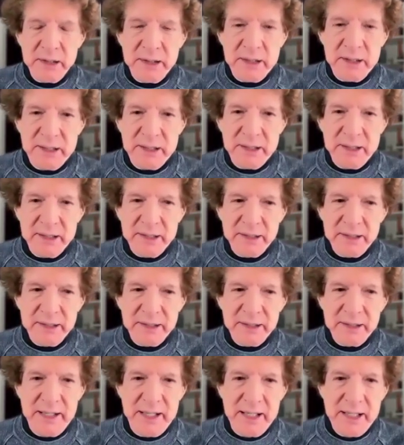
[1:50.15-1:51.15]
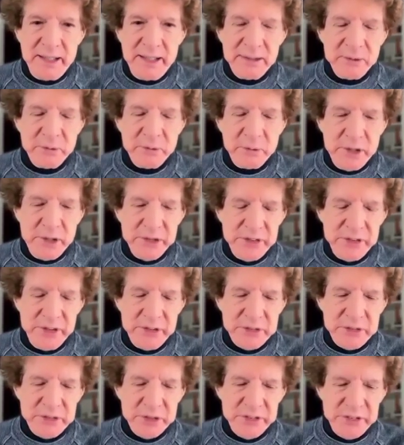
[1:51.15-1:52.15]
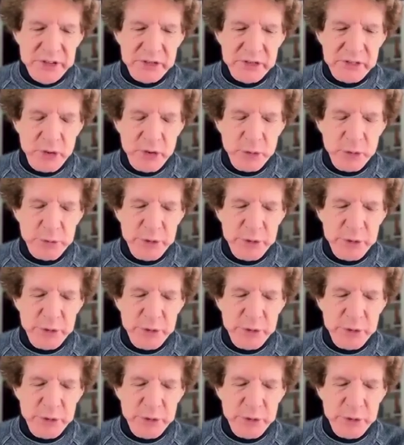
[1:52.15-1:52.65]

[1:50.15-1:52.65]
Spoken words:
that was interesting too,